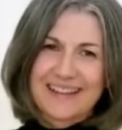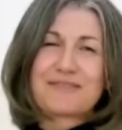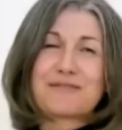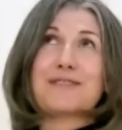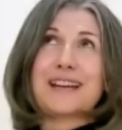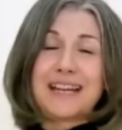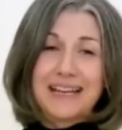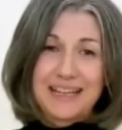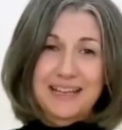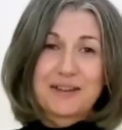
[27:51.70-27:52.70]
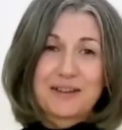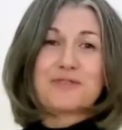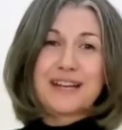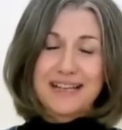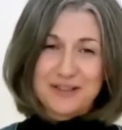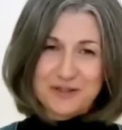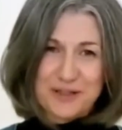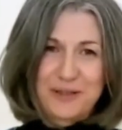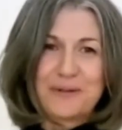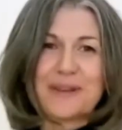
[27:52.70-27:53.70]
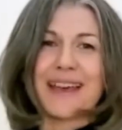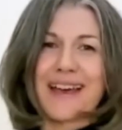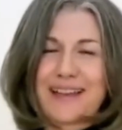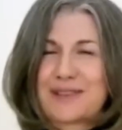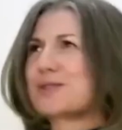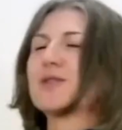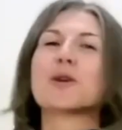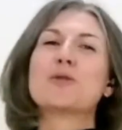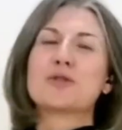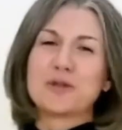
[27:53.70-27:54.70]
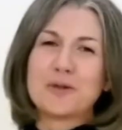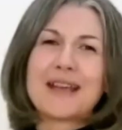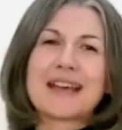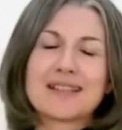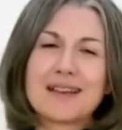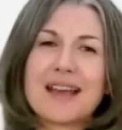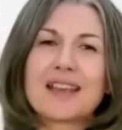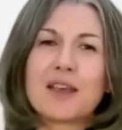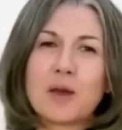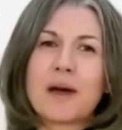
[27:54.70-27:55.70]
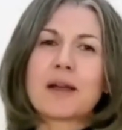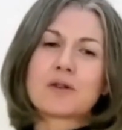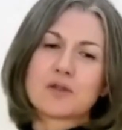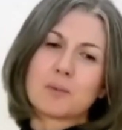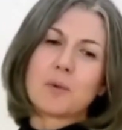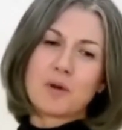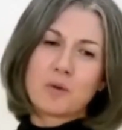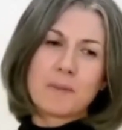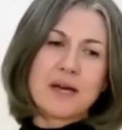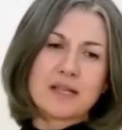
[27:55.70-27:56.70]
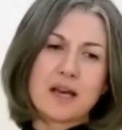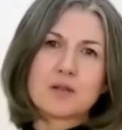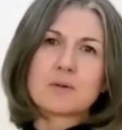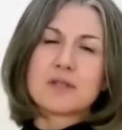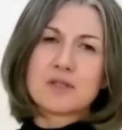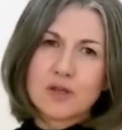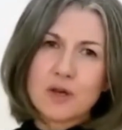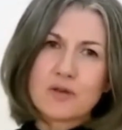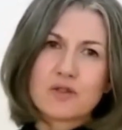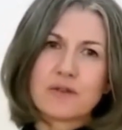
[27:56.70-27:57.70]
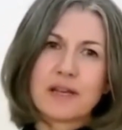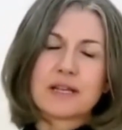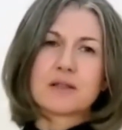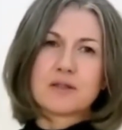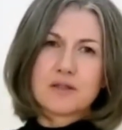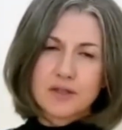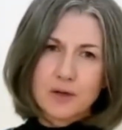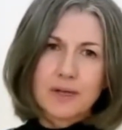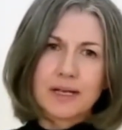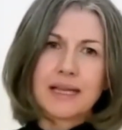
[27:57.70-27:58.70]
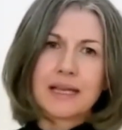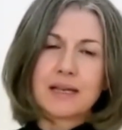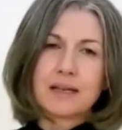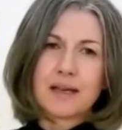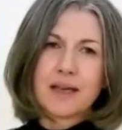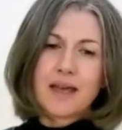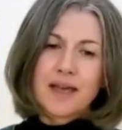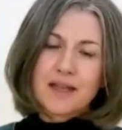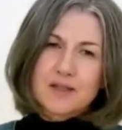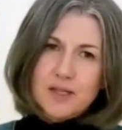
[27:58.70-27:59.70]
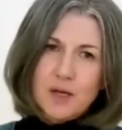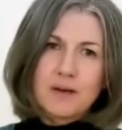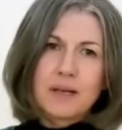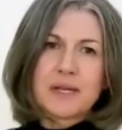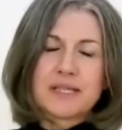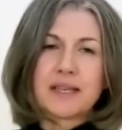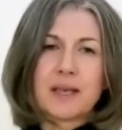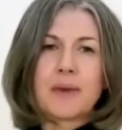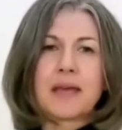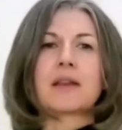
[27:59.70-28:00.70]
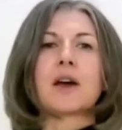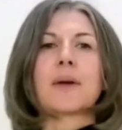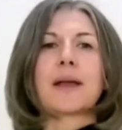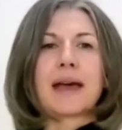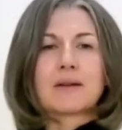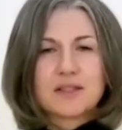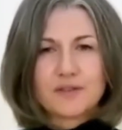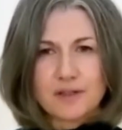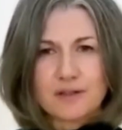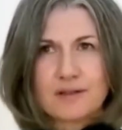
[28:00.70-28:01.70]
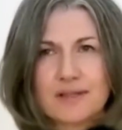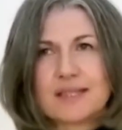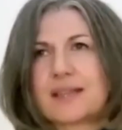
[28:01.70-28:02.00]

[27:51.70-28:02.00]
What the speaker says: Really, really true. Yeah, so true. Yes, like you, I got to a point where my diet was so strict and so clean and so limiting. It made going out difficult.